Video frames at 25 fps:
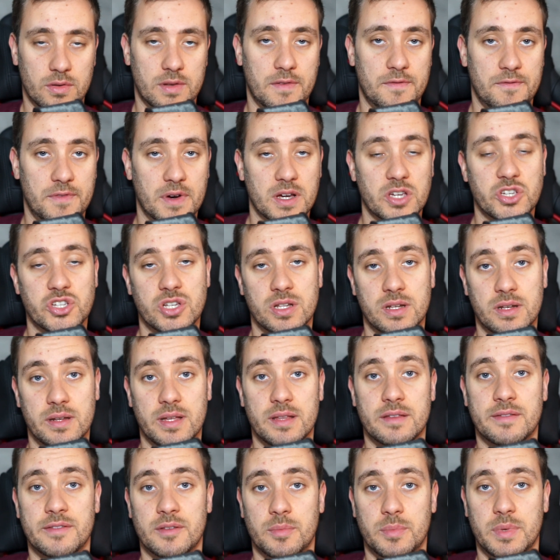So the function
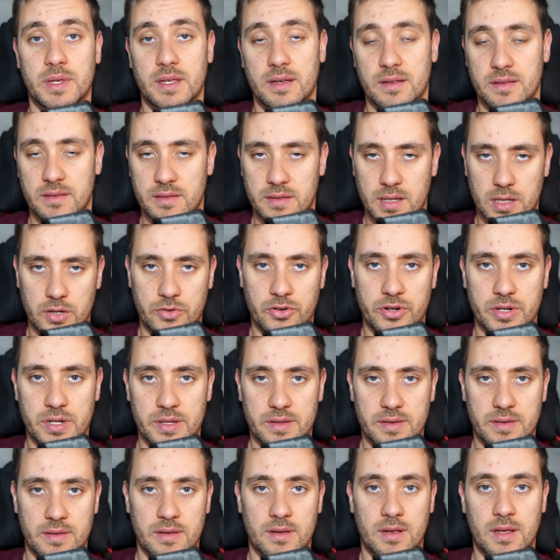needs to be
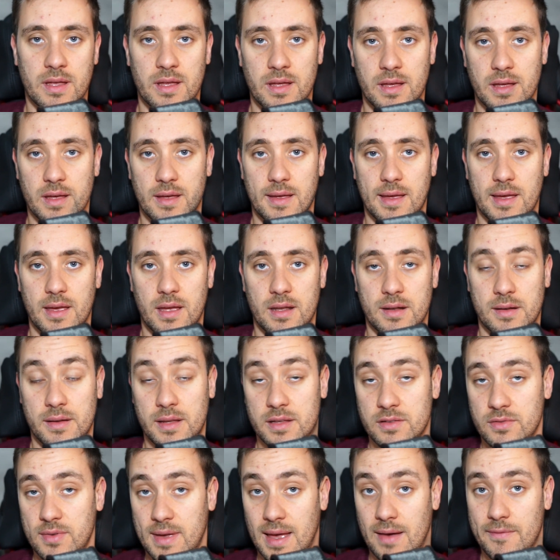synchronous, it
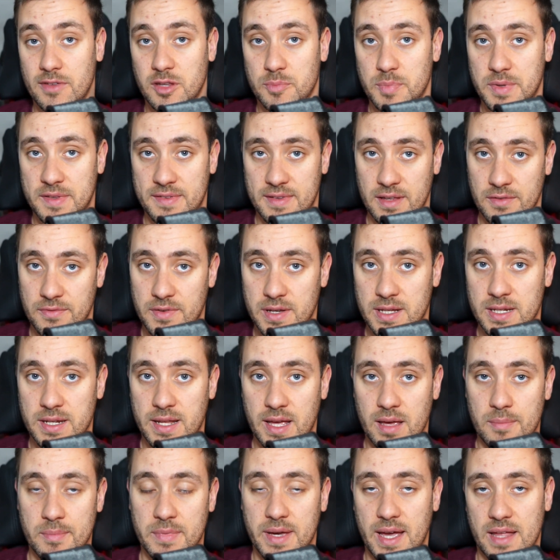needs to have a specific
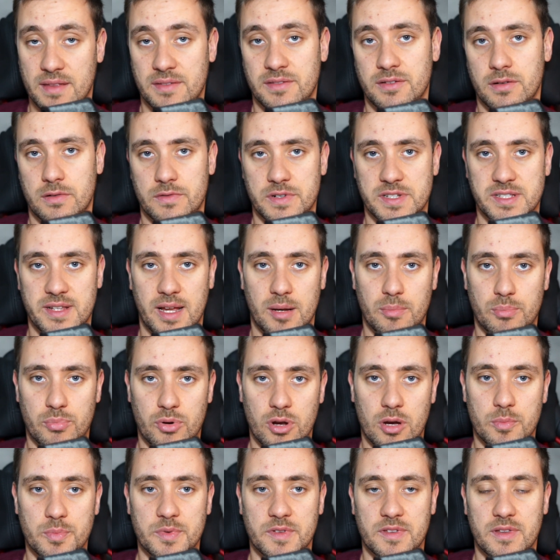name, get server-side
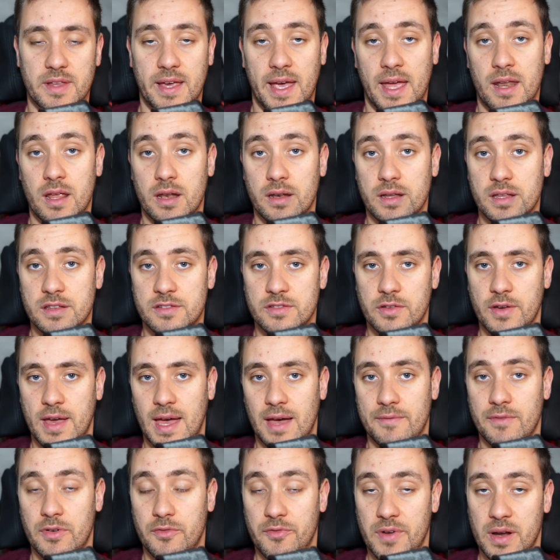props, and it needs to
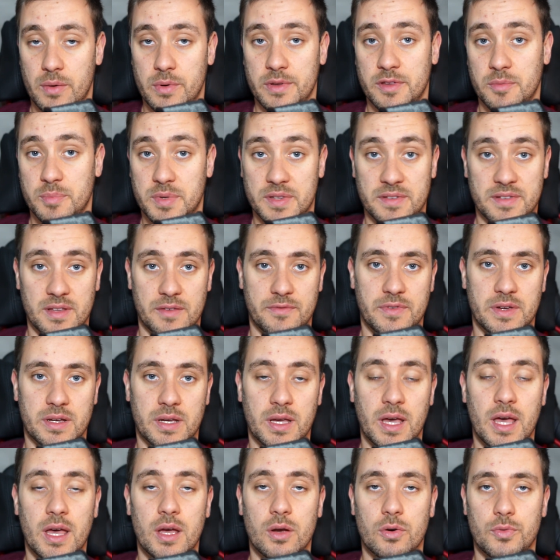have a very specific
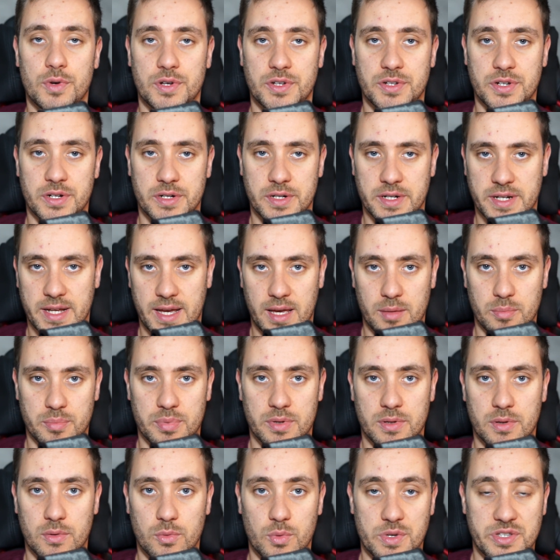return type,
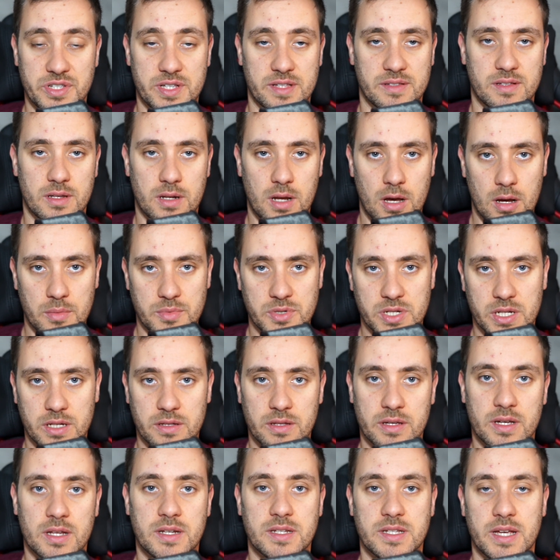which is an
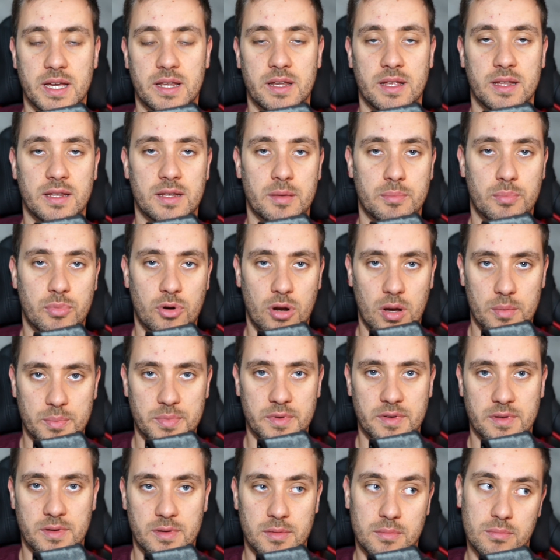object containing the
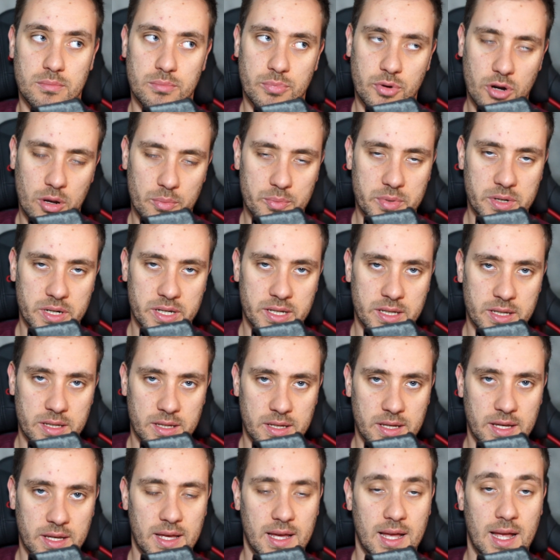props property
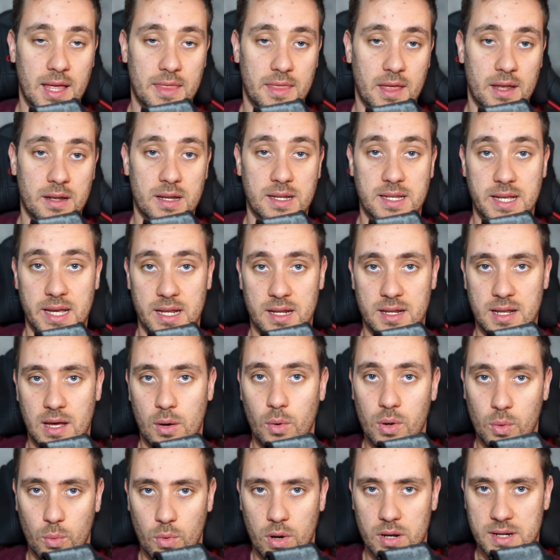and then the data that
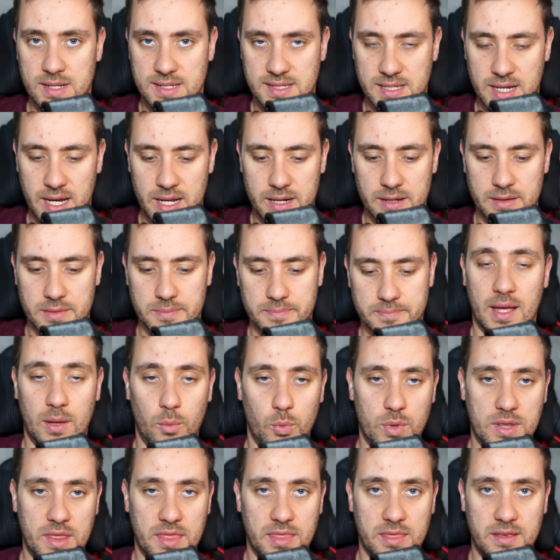we want inside it. And
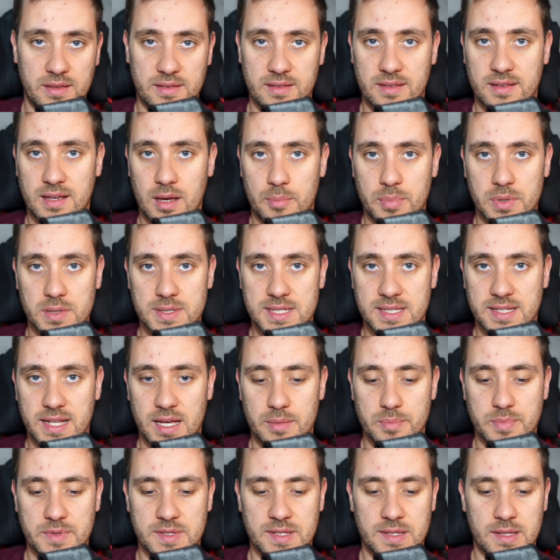with these couple
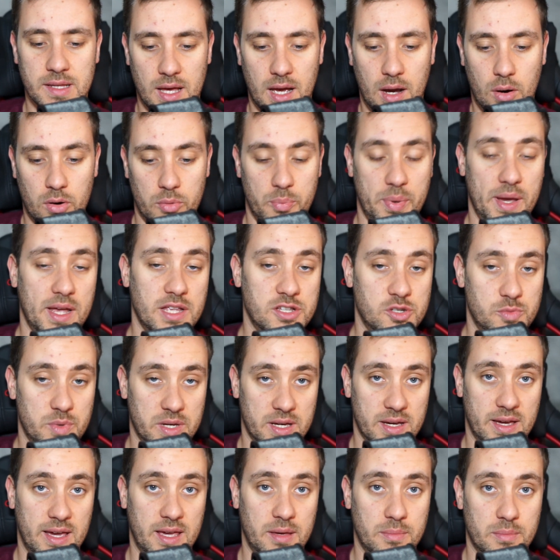steps, our page
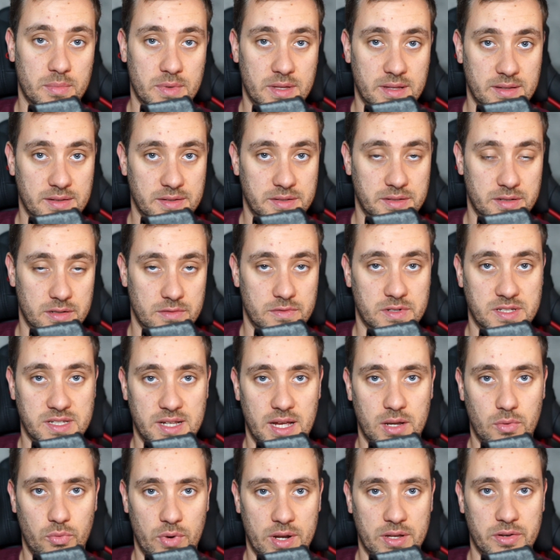became
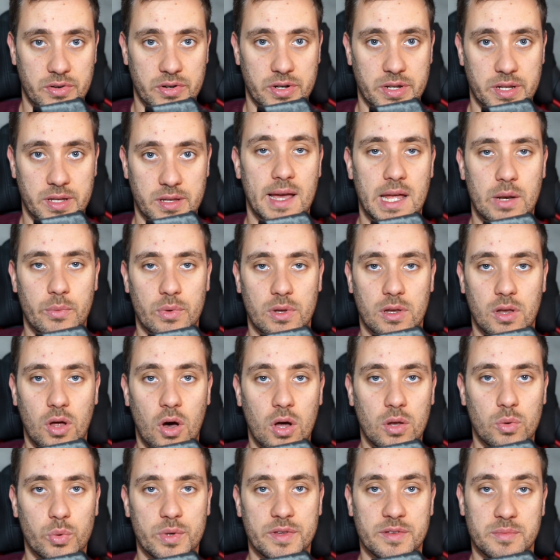server-side rendered and will
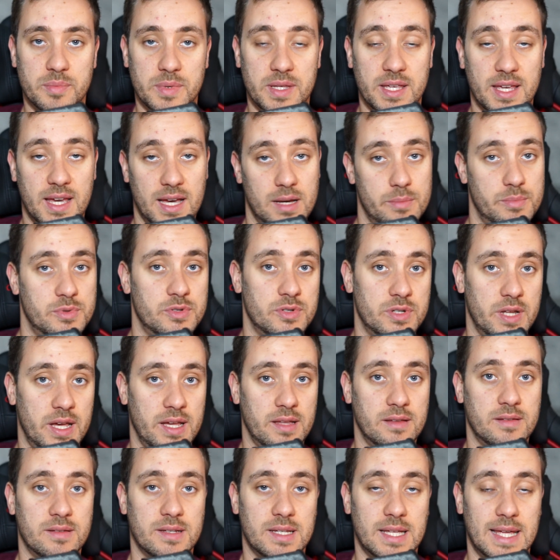always be up to
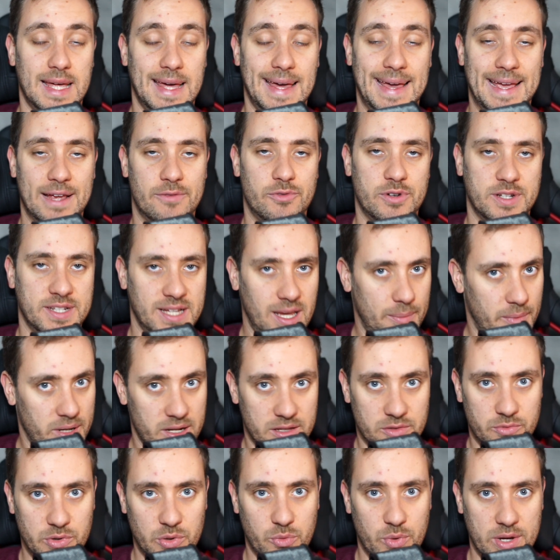date every time it
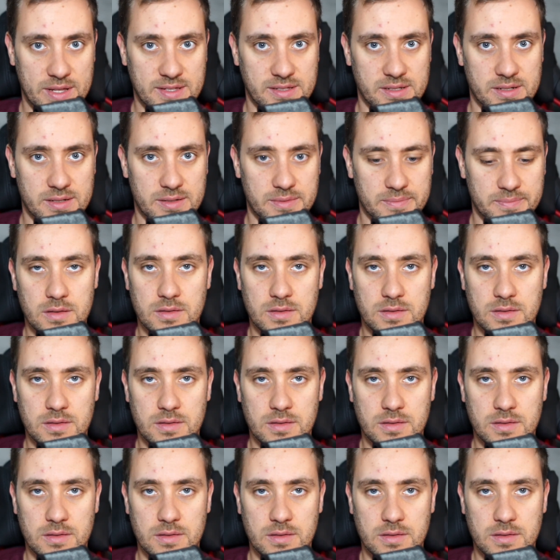is requested.